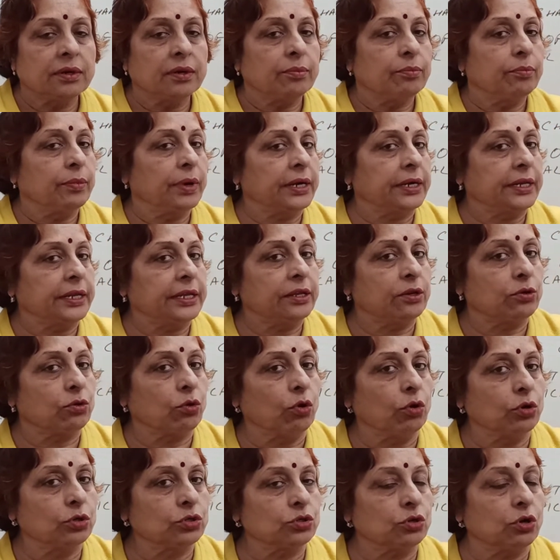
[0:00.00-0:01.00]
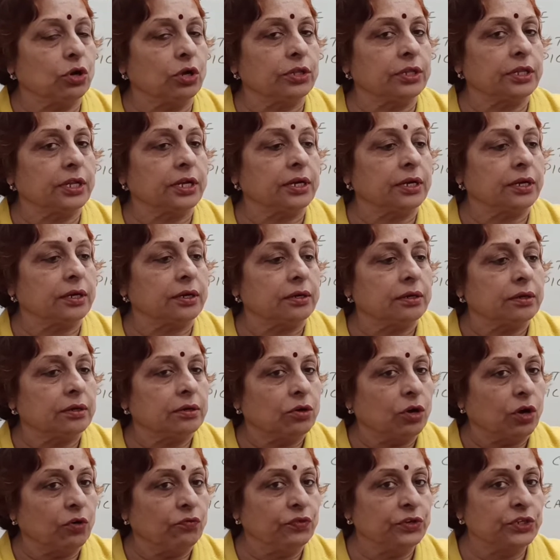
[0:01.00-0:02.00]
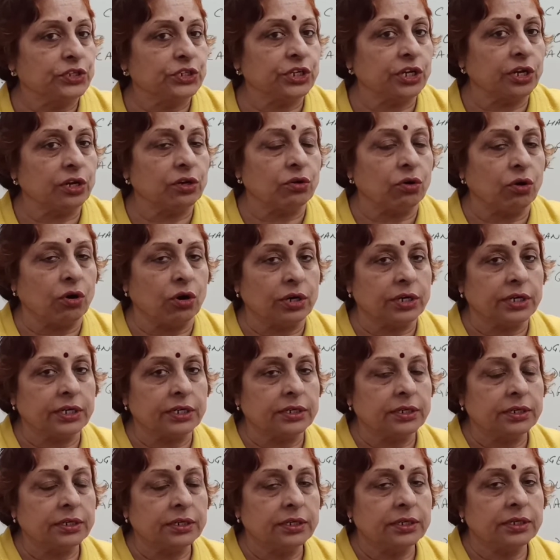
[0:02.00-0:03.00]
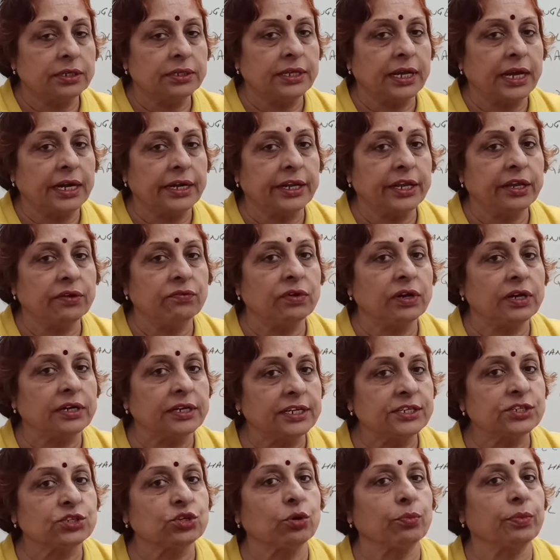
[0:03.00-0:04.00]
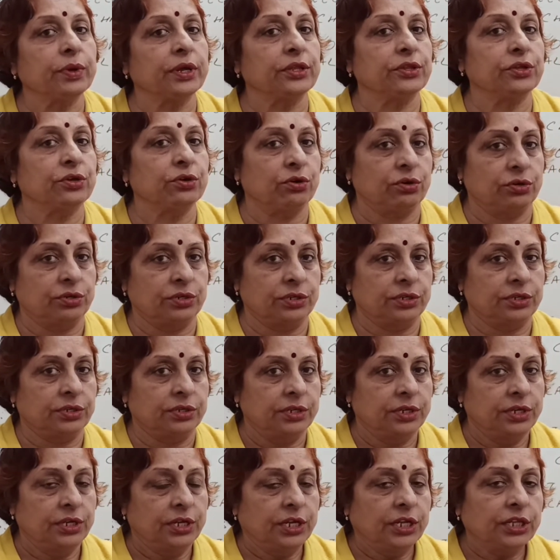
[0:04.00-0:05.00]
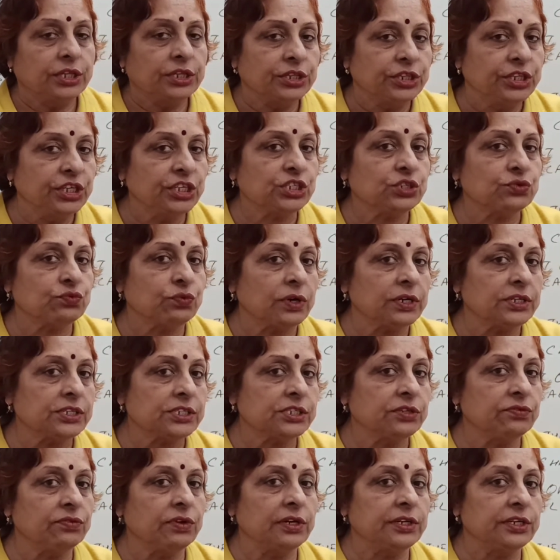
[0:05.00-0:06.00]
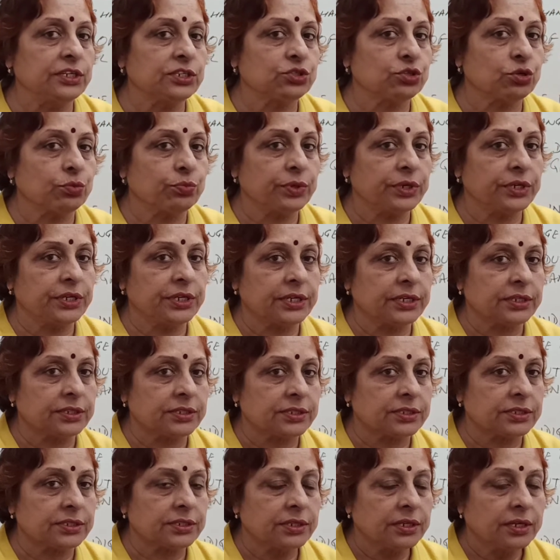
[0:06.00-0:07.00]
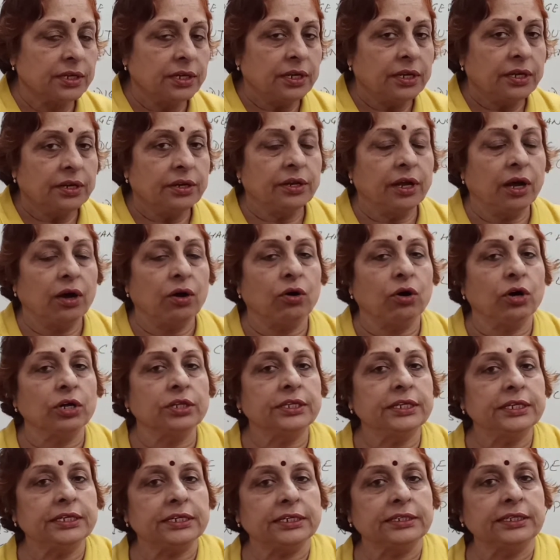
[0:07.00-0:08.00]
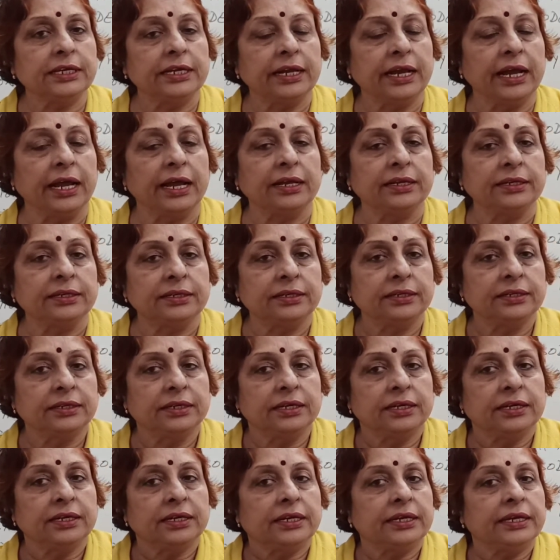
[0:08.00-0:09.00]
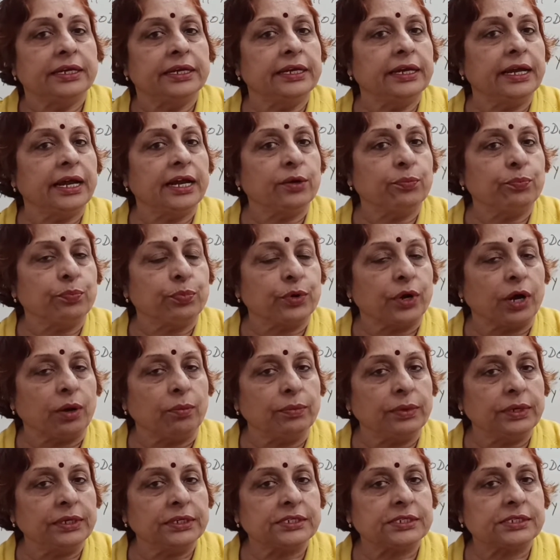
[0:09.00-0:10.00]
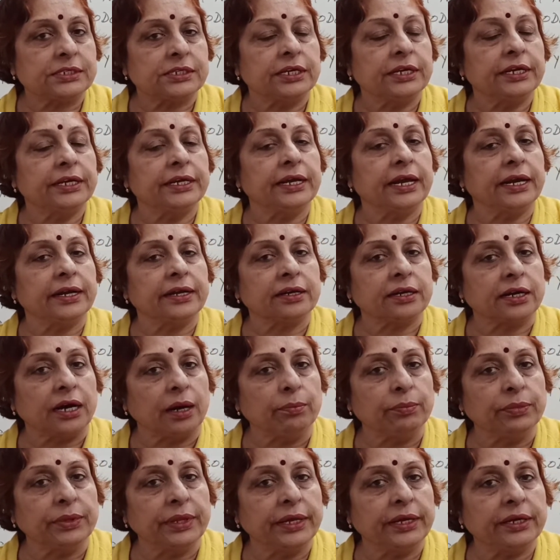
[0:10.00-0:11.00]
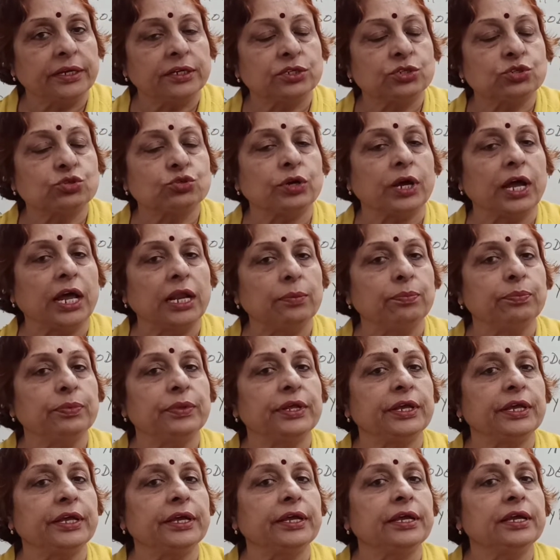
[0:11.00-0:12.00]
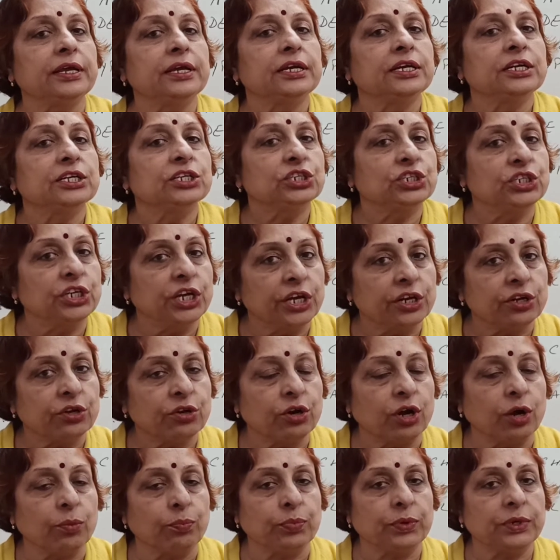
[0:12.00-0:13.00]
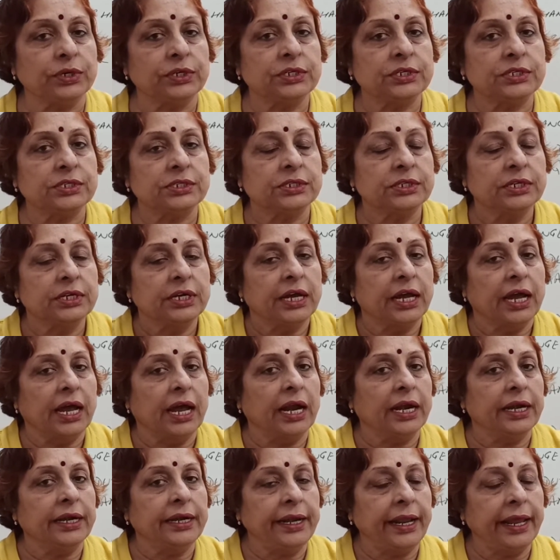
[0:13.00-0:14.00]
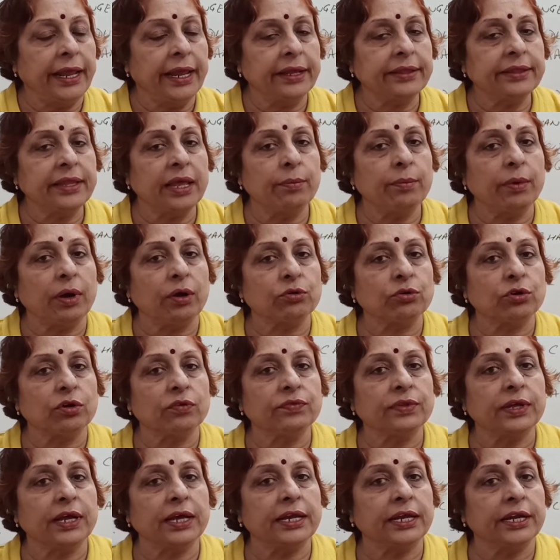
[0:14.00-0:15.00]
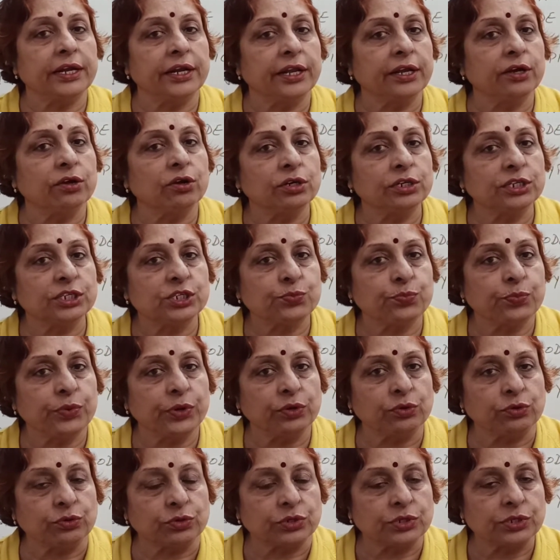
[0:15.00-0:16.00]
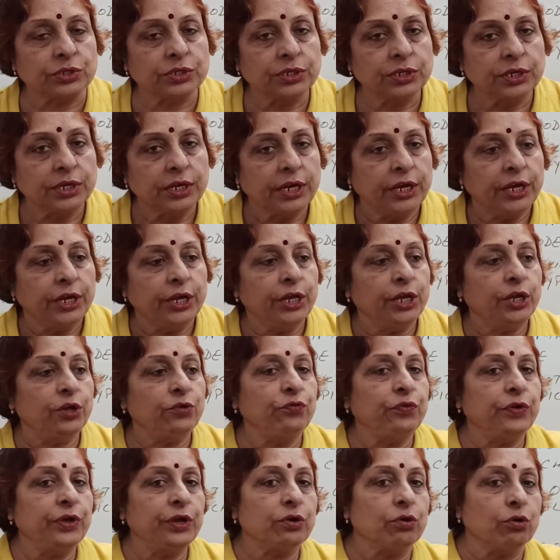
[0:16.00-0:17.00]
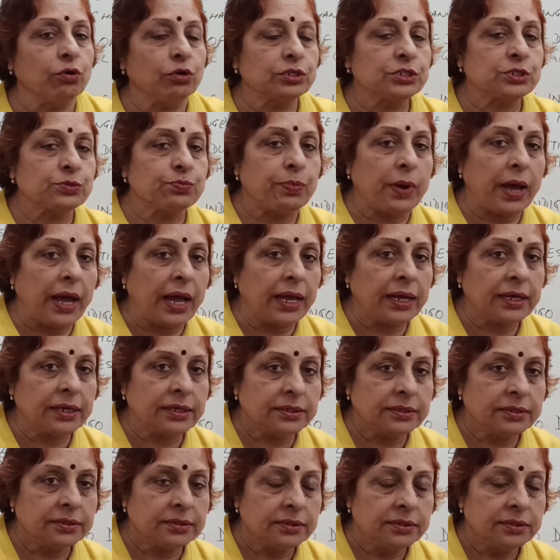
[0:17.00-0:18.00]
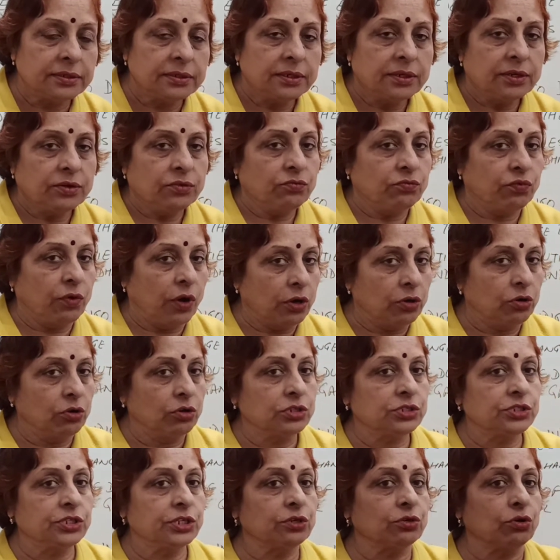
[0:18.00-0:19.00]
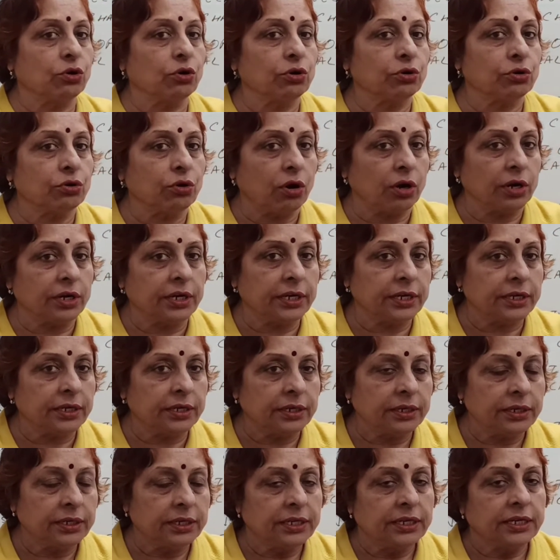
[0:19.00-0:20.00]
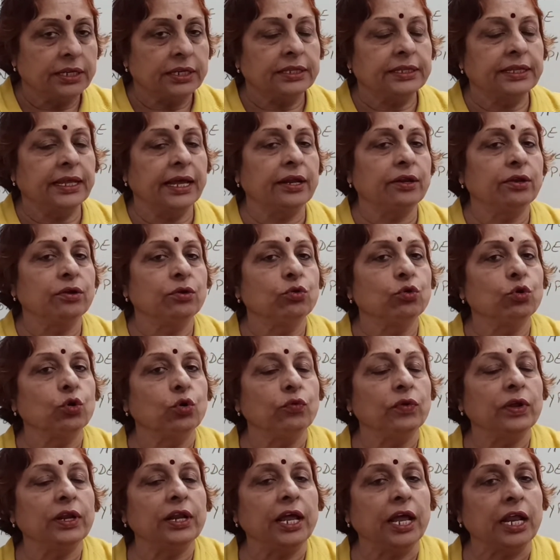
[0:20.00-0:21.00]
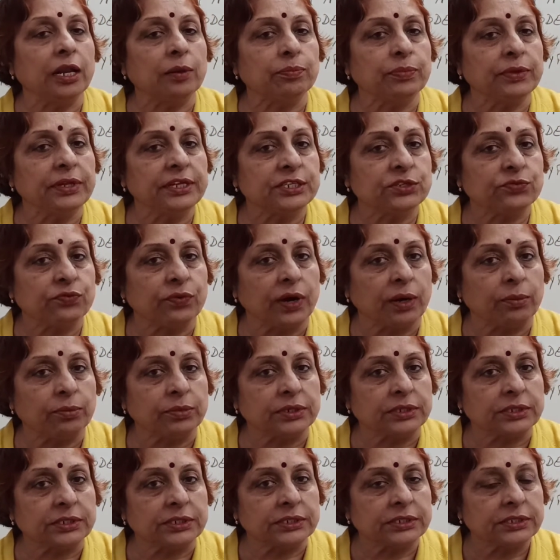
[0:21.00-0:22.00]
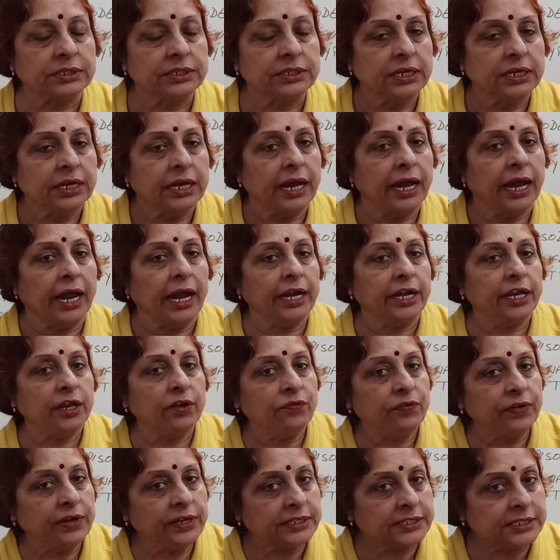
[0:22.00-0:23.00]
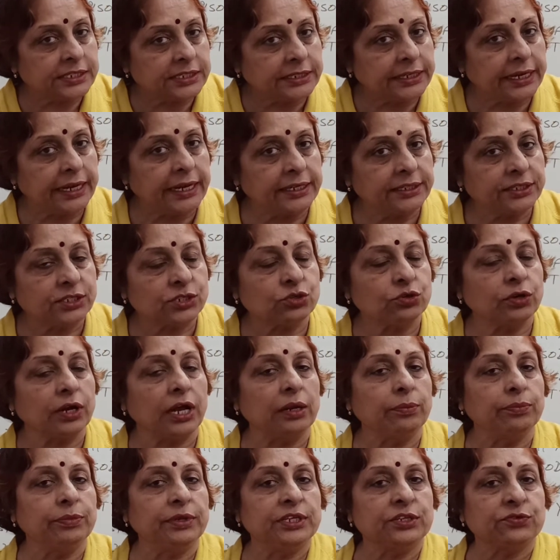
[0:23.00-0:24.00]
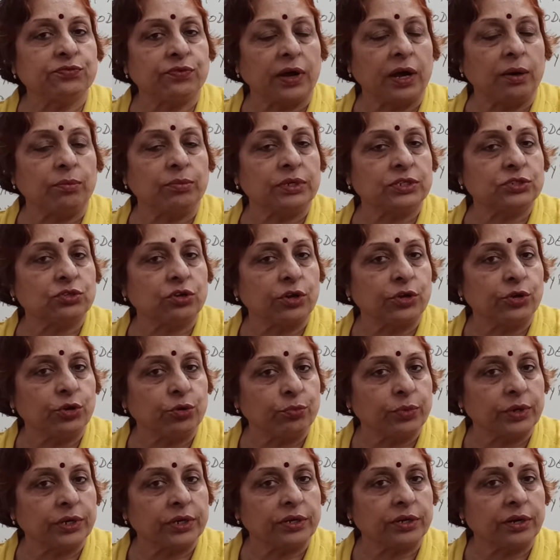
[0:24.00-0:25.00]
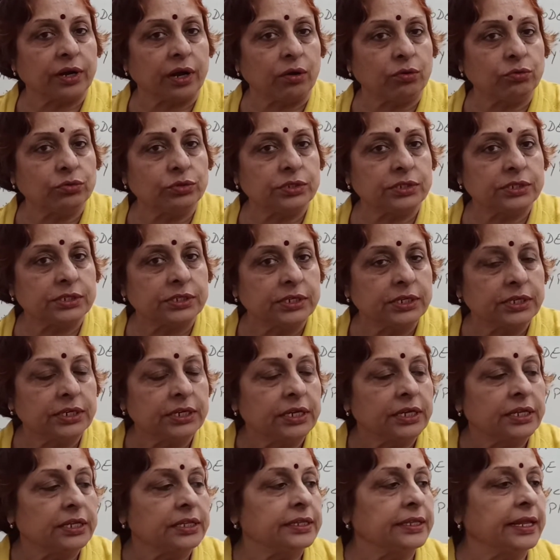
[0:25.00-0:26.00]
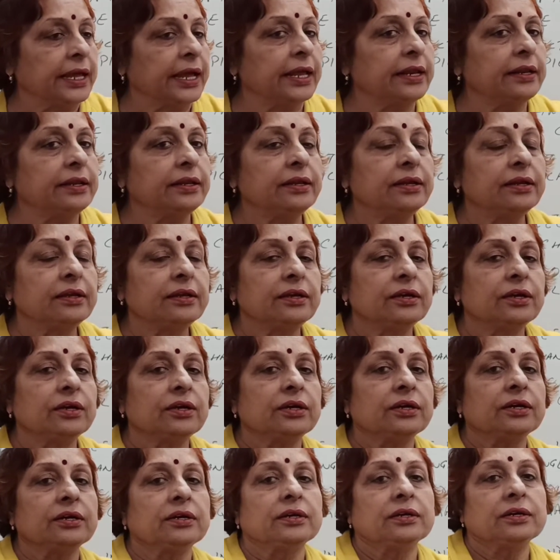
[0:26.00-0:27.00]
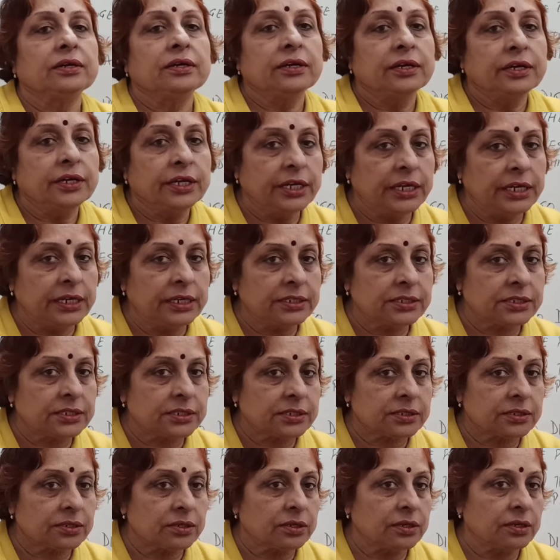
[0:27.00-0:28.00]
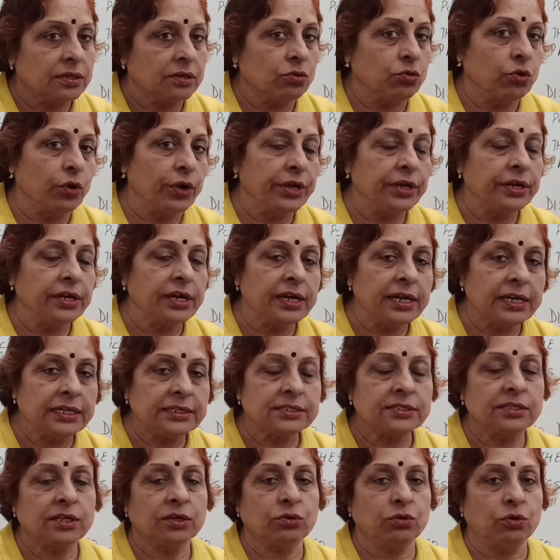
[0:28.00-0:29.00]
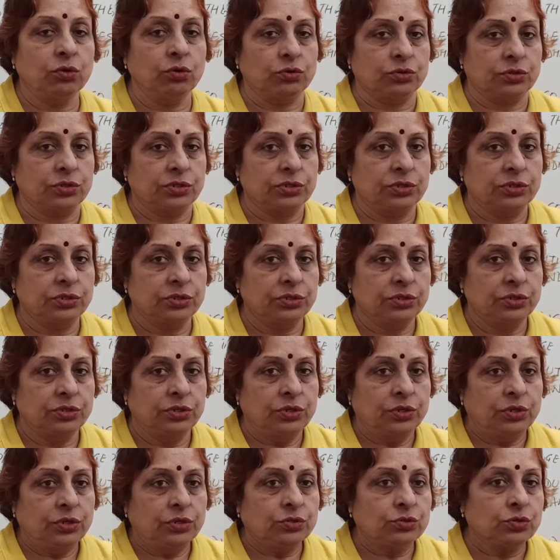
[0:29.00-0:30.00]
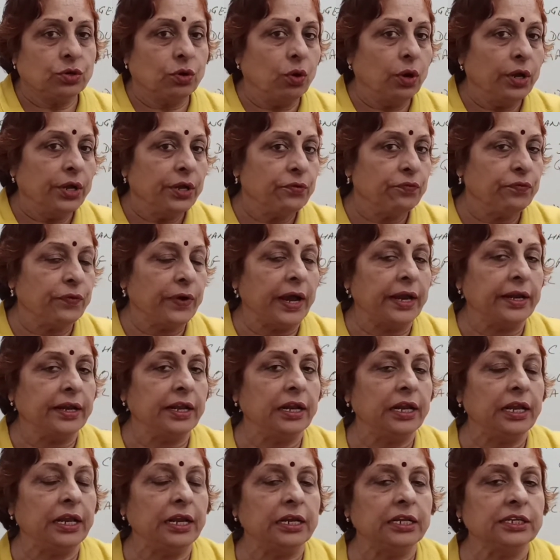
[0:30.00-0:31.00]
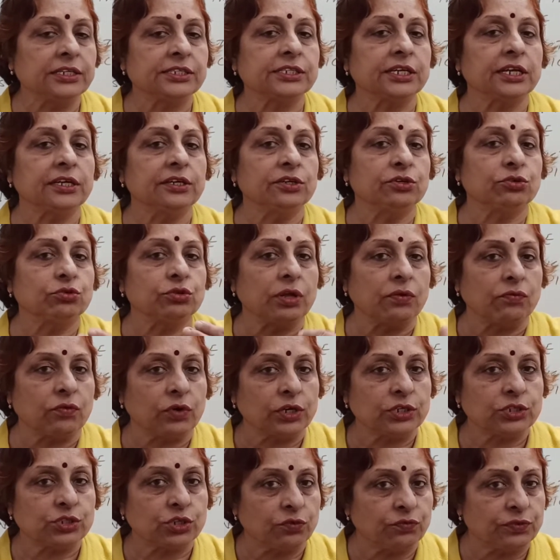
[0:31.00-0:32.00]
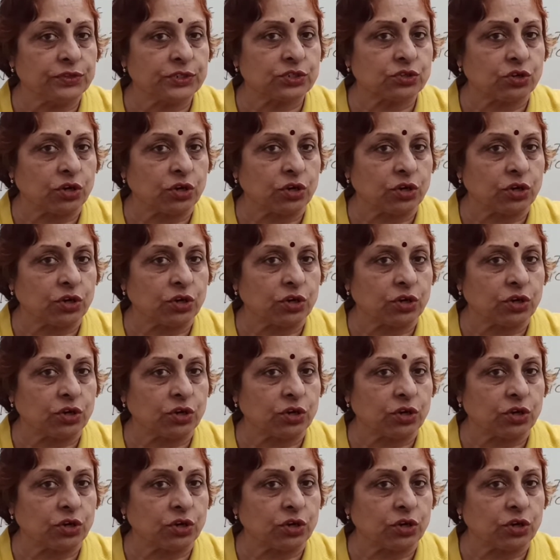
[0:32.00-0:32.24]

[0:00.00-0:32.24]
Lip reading: but he wrote on the official order that he will disobey the order. This was civil disobedience. Now on the other hand, he had promised, he had come there to help the sharecroppers and take them out of the indigo dispute. If he goes back, follows the court order, then who will help these farmers? And if he stays to help these farmers on human grounds, then he is going against the court. So he finally listened to the voice of his